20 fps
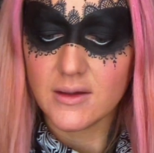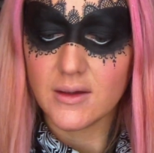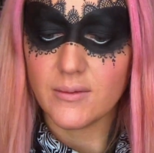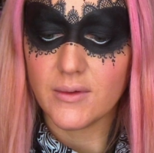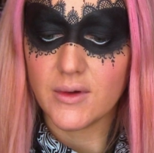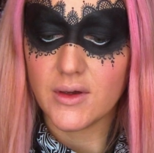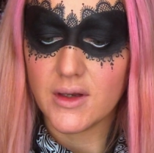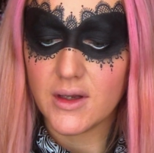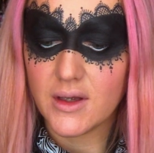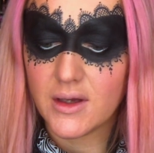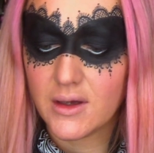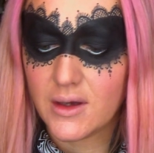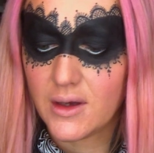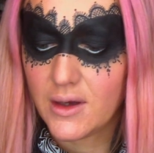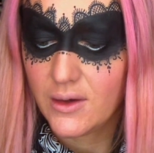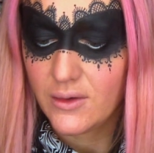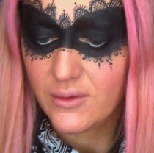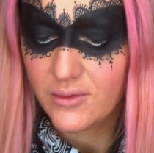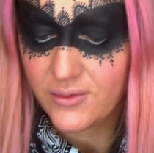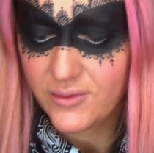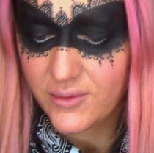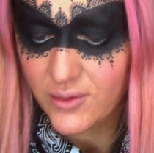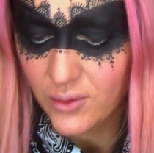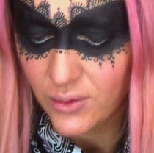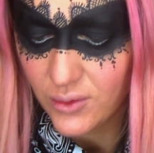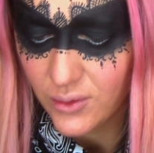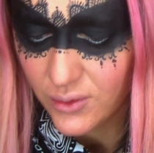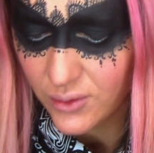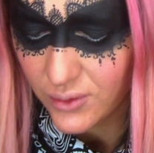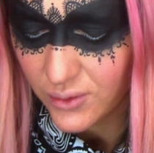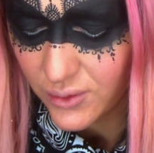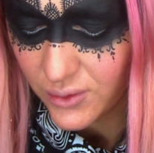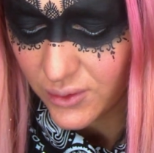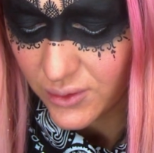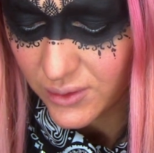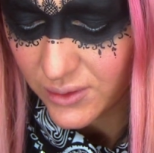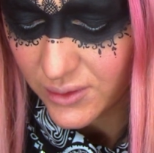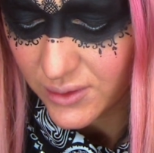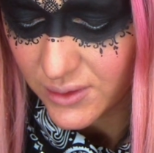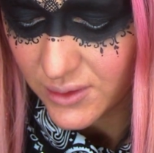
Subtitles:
I'm going to go for